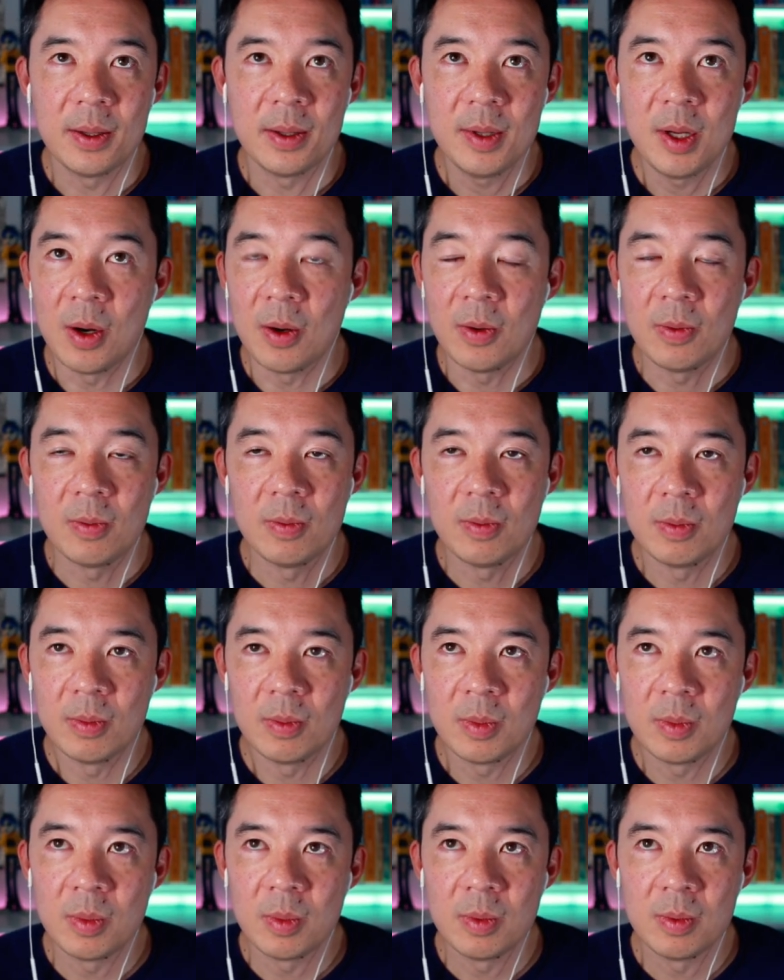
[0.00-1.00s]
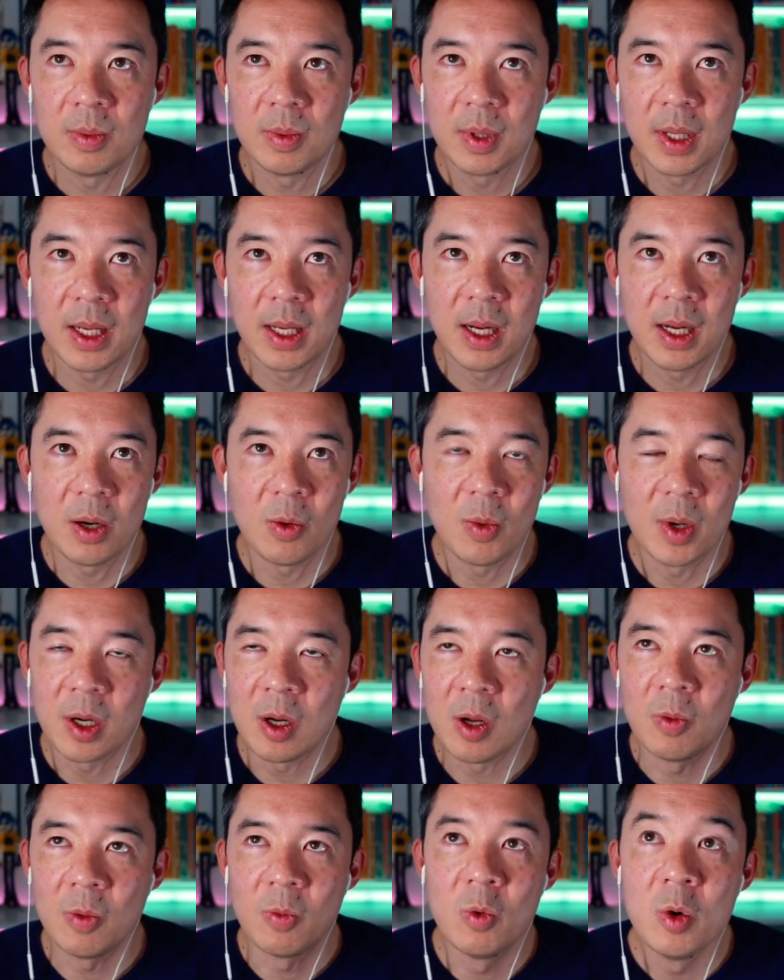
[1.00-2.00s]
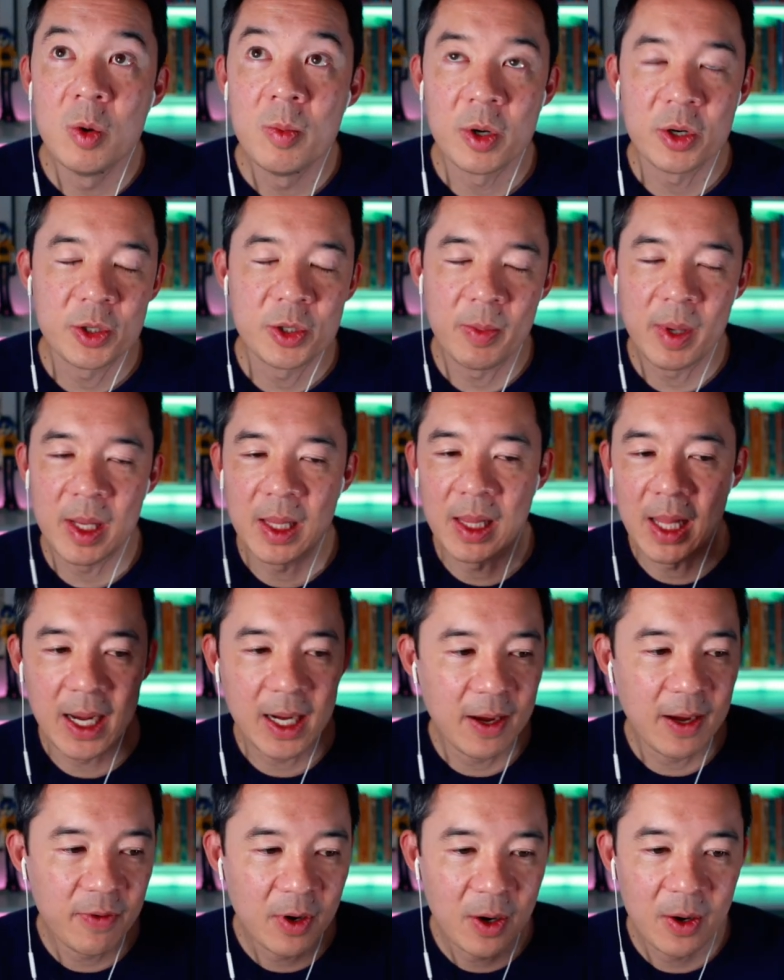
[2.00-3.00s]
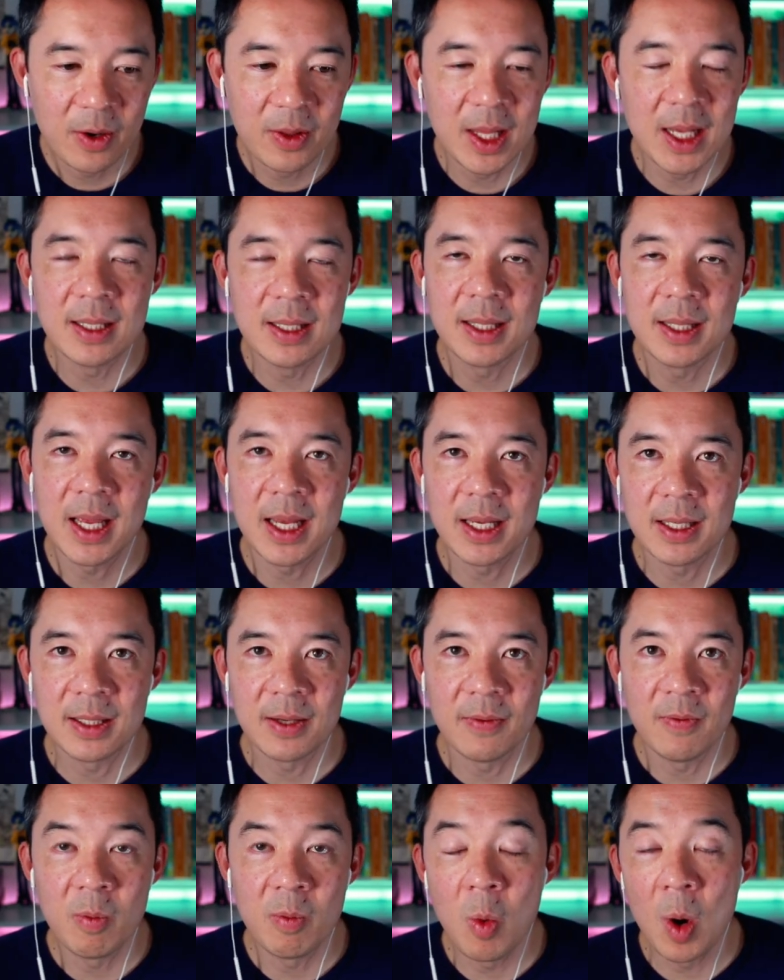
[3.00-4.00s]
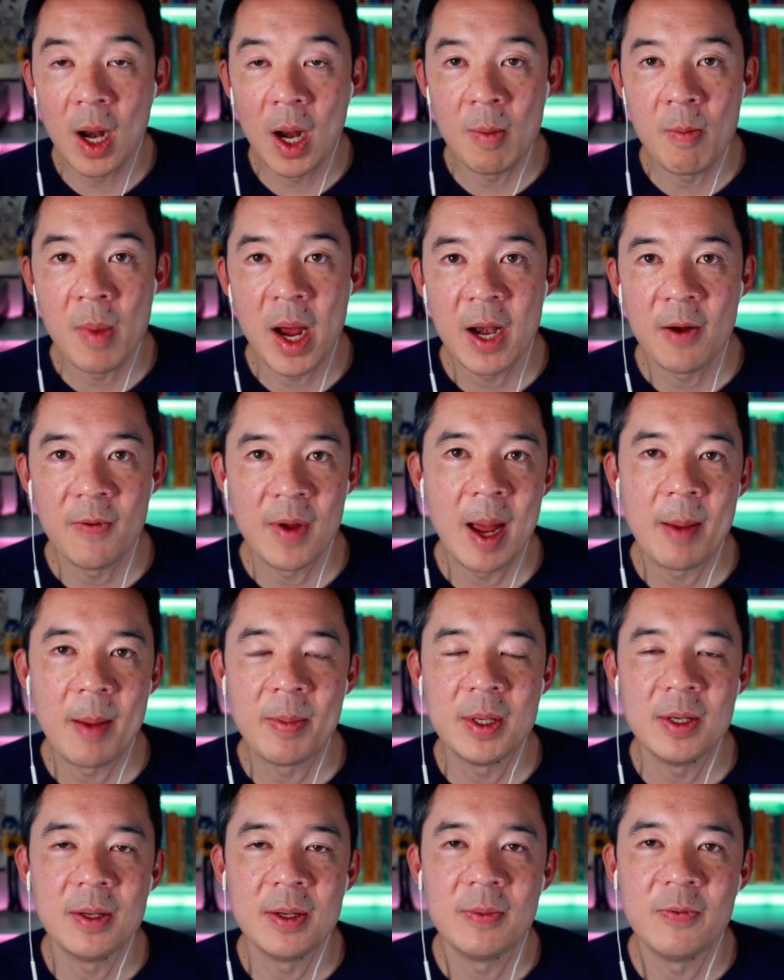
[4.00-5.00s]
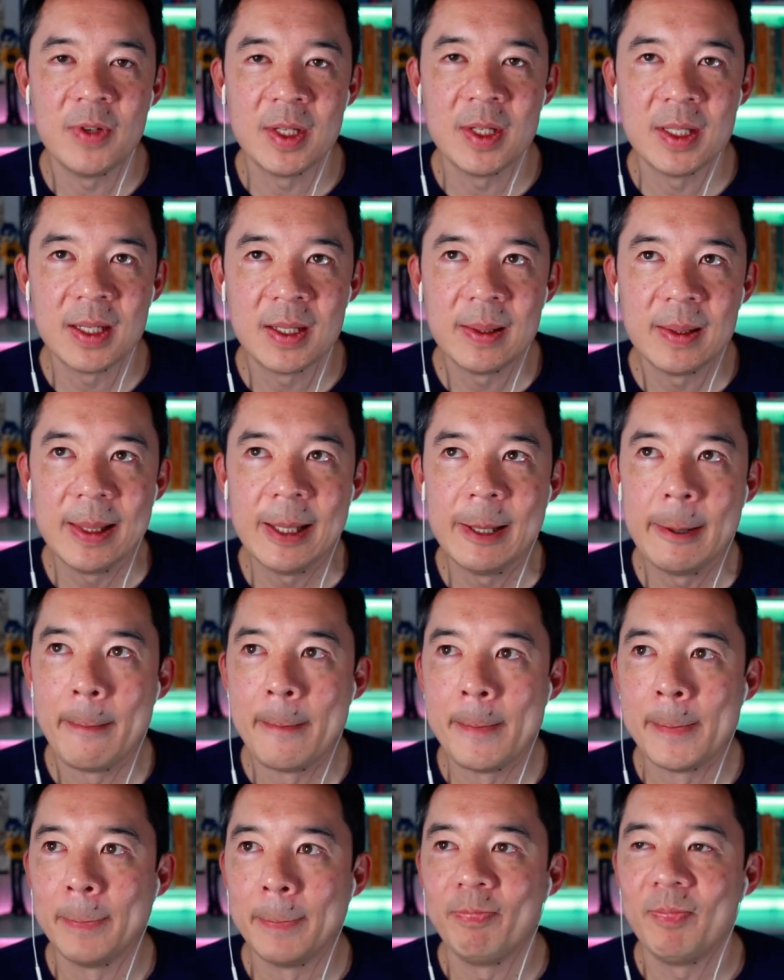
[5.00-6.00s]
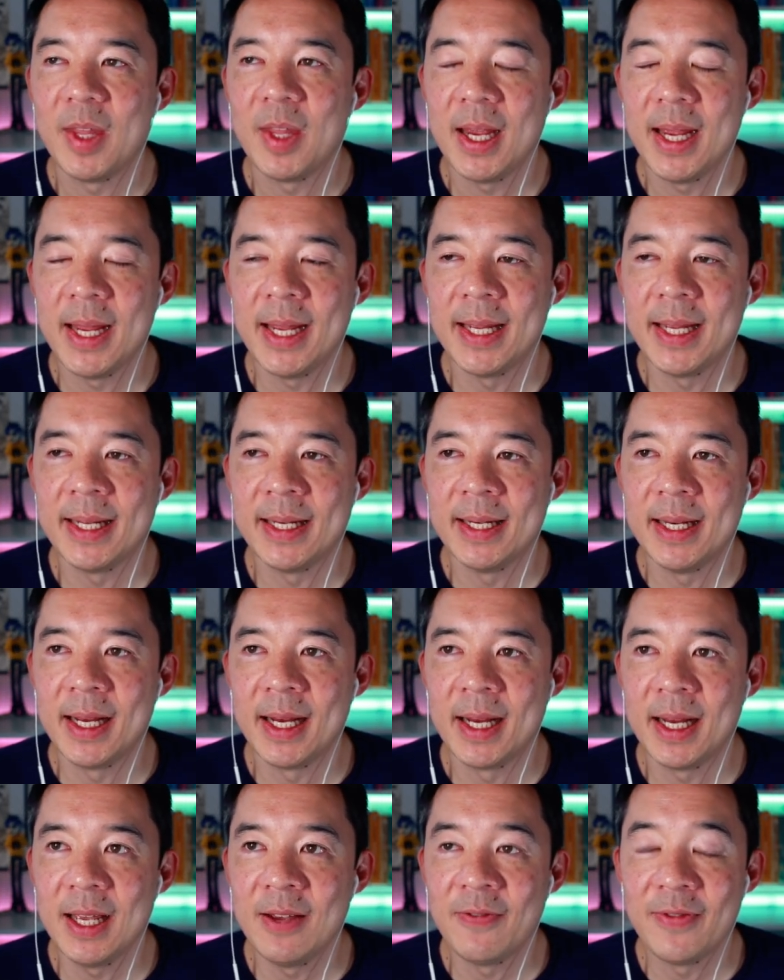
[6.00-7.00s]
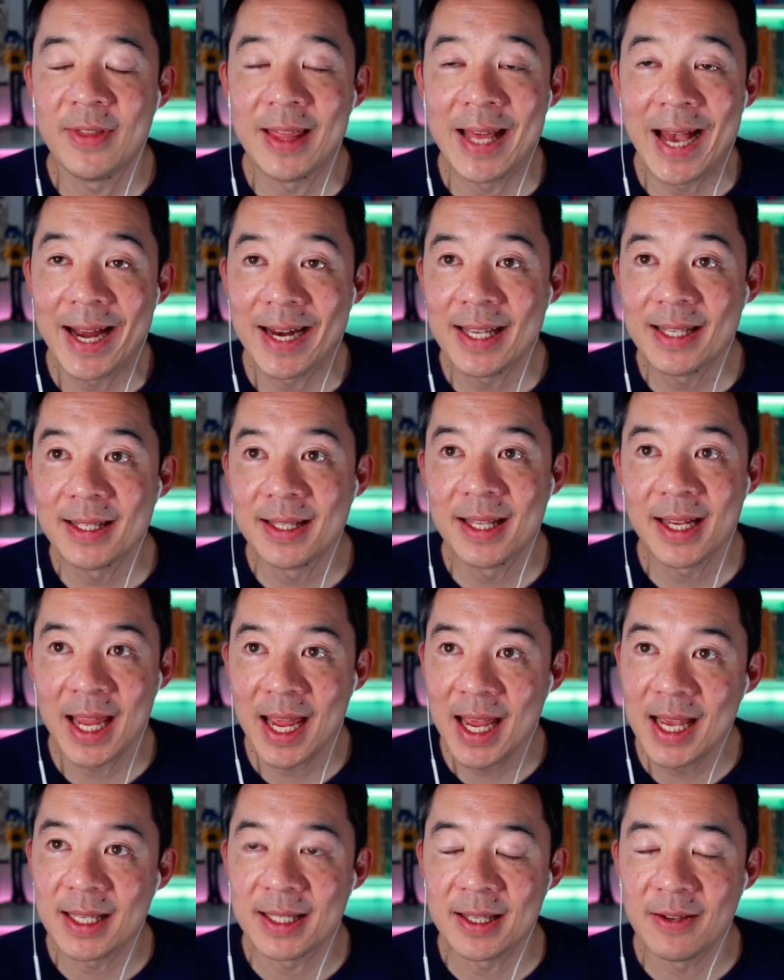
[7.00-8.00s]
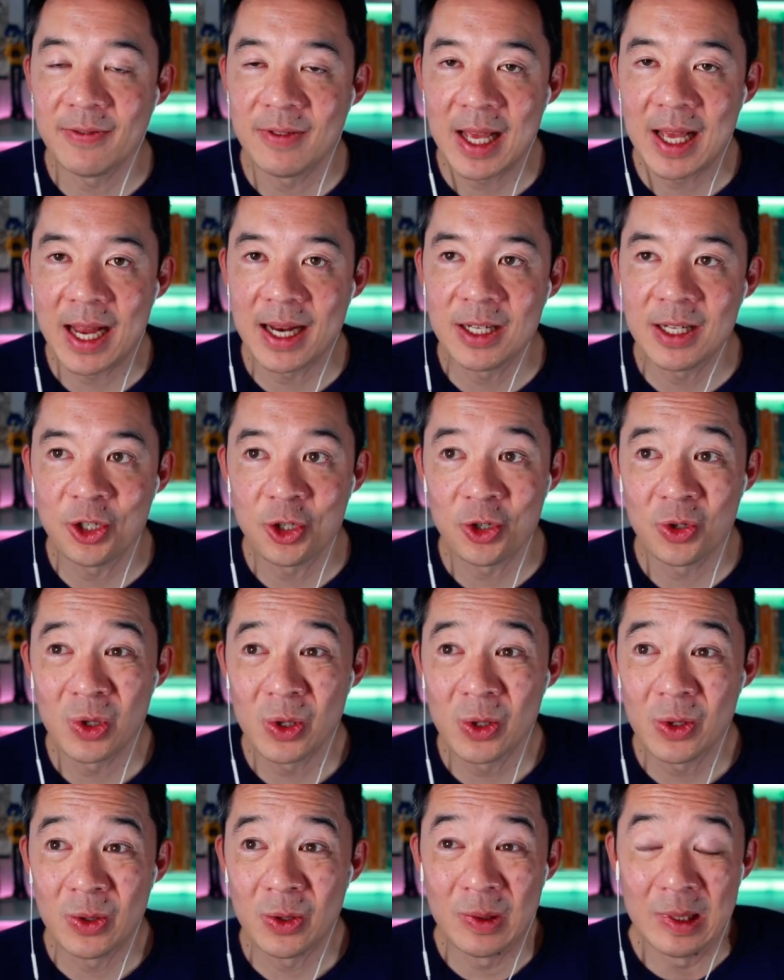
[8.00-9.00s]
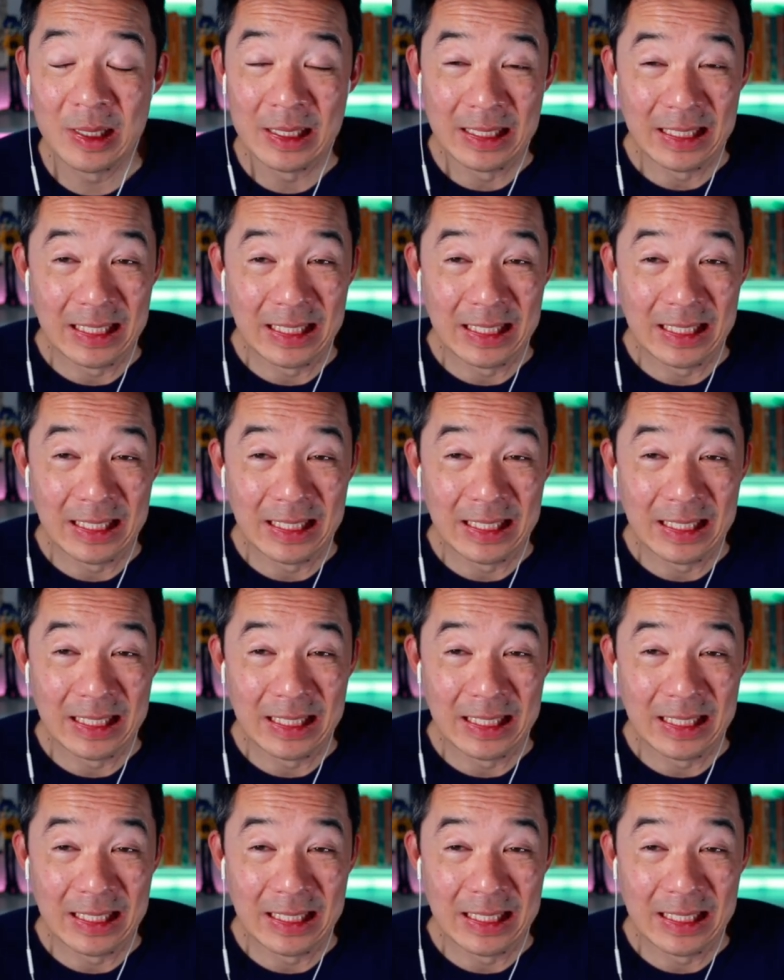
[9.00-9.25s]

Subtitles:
you know, I don't want to call them rumors, but like I've heard these things of what might have happened to him physically. And if that is the case, if that is true,